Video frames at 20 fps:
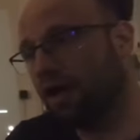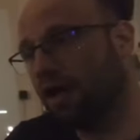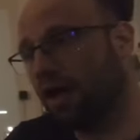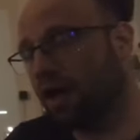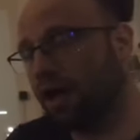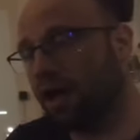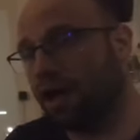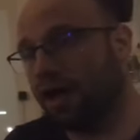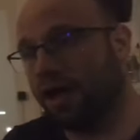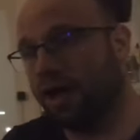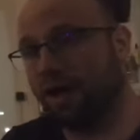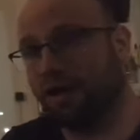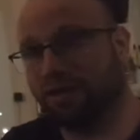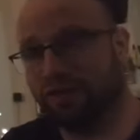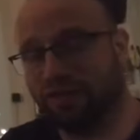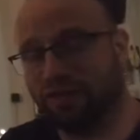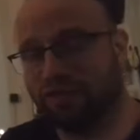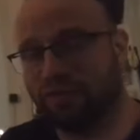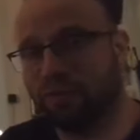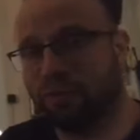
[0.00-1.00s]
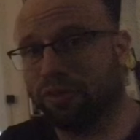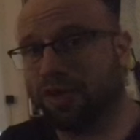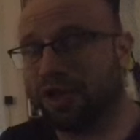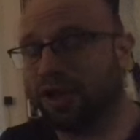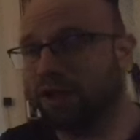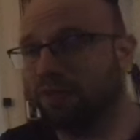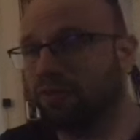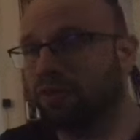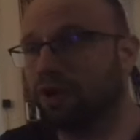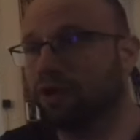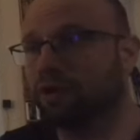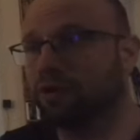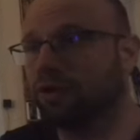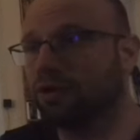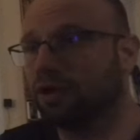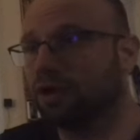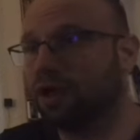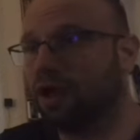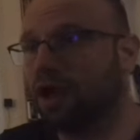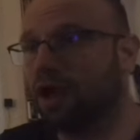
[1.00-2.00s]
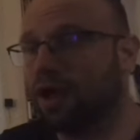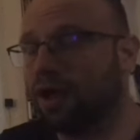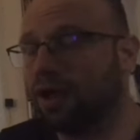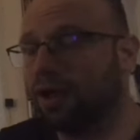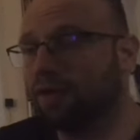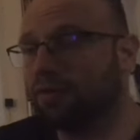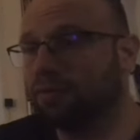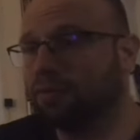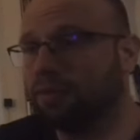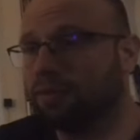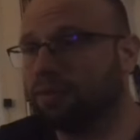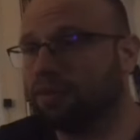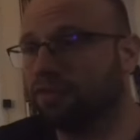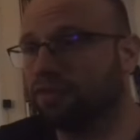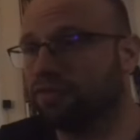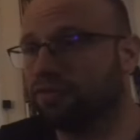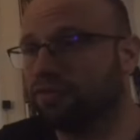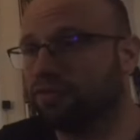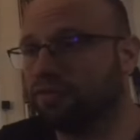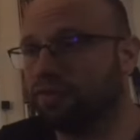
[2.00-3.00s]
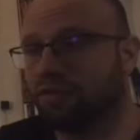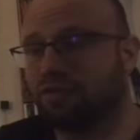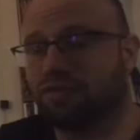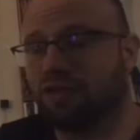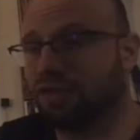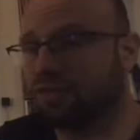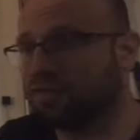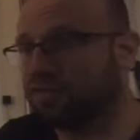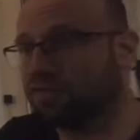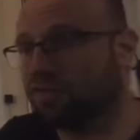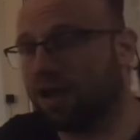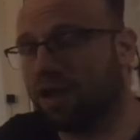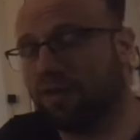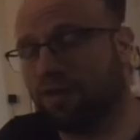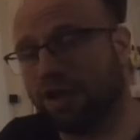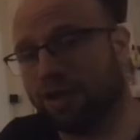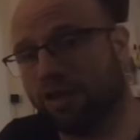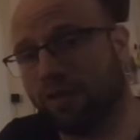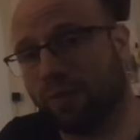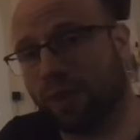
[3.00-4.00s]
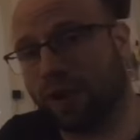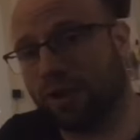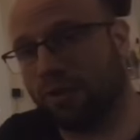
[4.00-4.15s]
and it's this Millennium record. This doesn't sound like the record